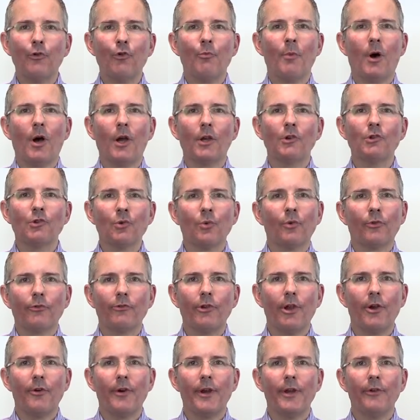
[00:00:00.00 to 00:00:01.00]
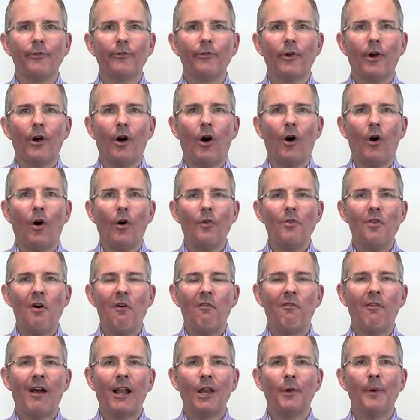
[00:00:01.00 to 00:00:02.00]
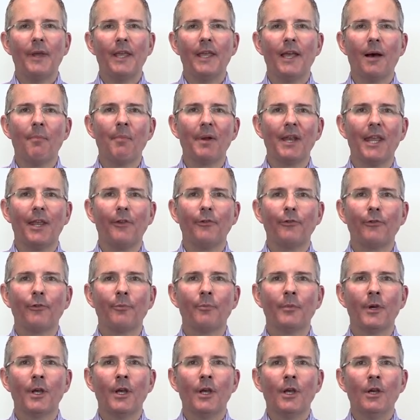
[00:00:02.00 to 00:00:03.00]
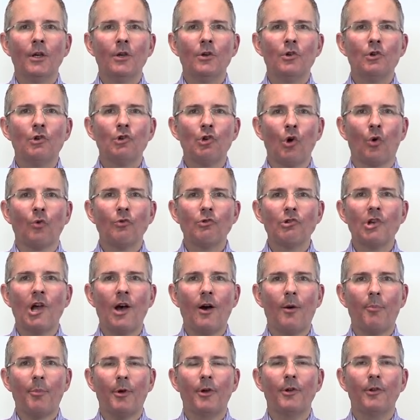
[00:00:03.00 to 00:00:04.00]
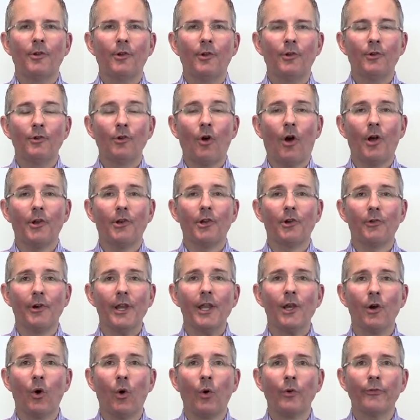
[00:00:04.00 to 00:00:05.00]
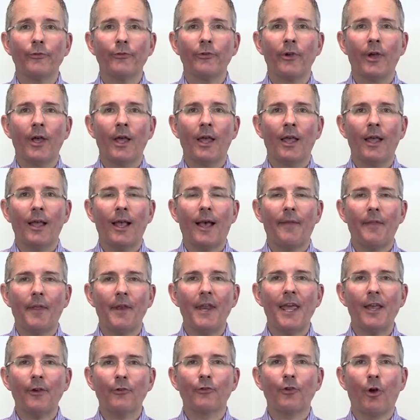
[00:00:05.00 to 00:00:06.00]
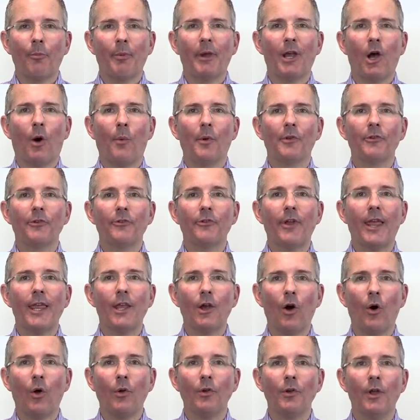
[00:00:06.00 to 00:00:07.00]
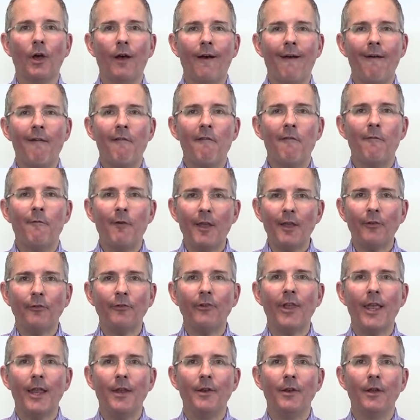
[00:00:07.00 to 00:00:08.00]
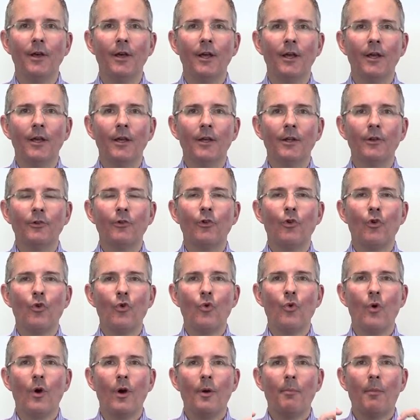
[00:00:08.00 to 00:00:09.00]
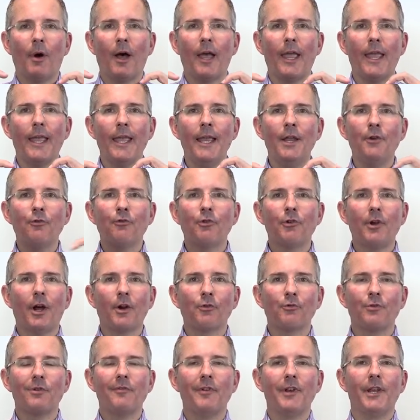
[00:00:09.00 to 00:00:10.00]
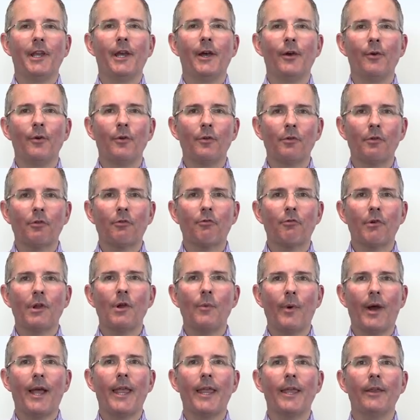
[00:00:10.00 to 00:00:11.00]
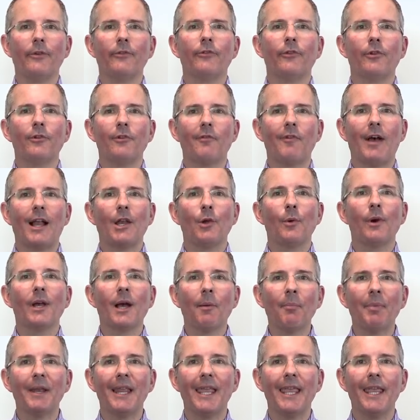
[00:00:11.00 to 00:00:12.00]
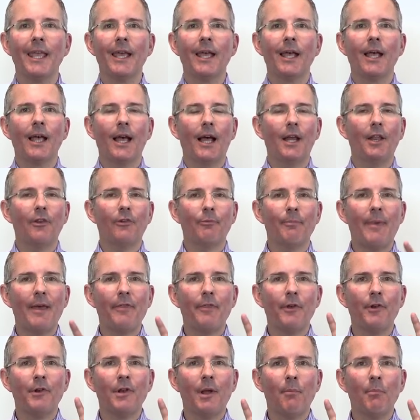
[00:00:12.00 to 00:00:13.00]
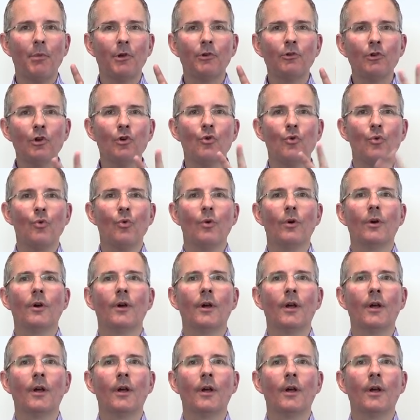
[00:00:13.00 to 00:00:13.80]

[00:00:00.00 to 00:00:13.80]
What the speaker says: to my short series on valuing companies. Short and sharp, not a degree course, and the next topic I want to take on fits in to my introductory video, three ways to value a company, and it's method number two.